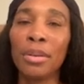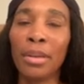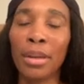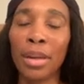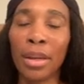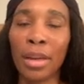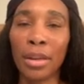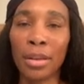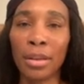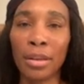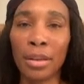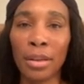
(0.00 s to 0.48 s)

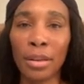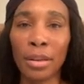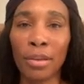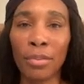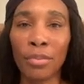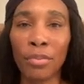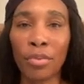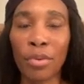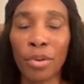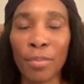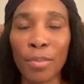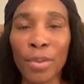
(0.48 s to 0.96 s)
Like at
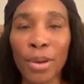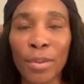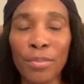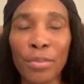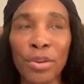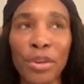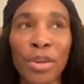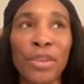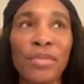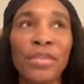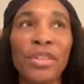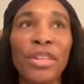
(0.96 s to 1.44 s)
the
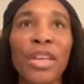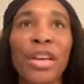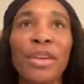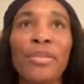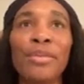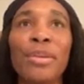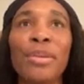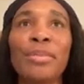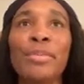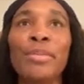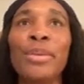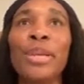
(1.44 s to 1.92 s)
warm-up, you have to
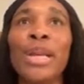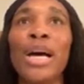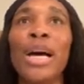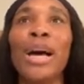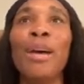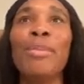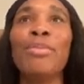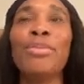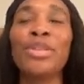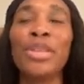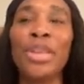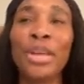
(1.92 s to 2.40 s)
give them
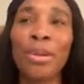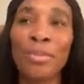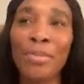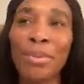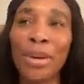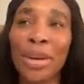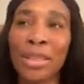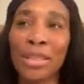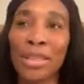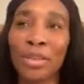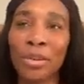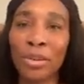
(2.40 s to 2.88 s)
lobs so they can
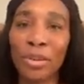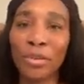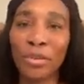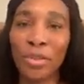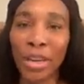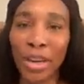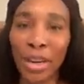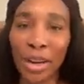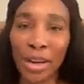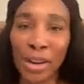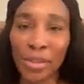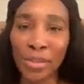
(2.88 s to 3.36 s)
practice their
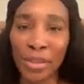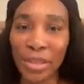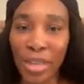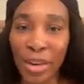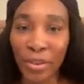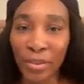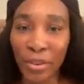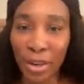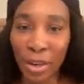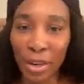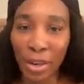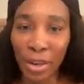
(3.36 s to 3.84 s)
overhit, and I was
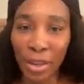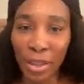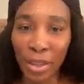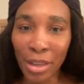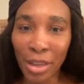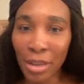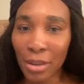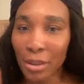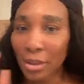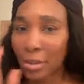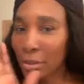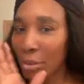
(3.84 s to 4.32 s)
never good at
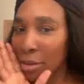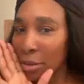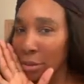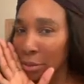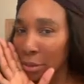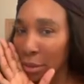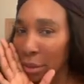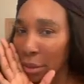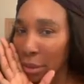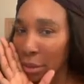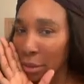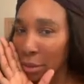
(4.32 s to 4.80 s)
that,
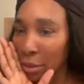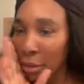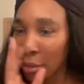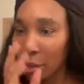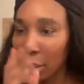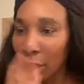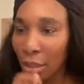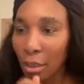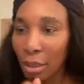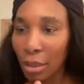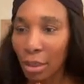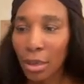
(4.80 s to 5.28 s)
still not good at
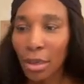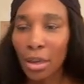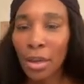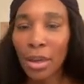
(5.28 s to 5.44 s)
that.